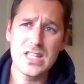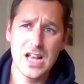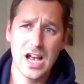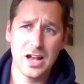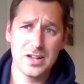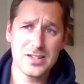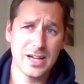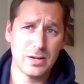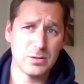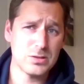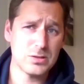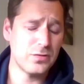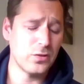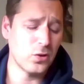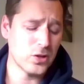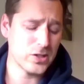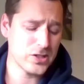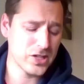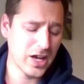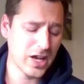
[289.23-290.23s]
So that was
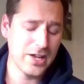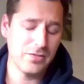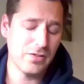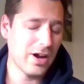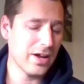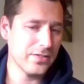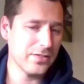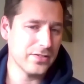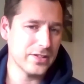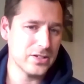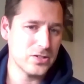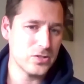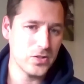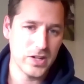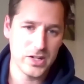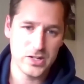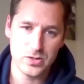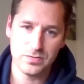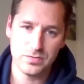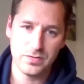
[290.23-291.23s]
4-a-side rather than the
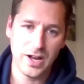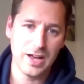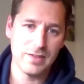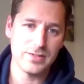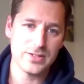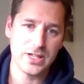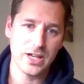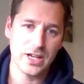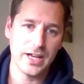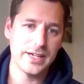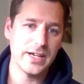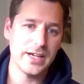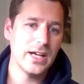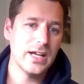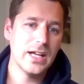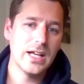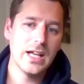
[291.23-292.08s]
traditional 5-a-side,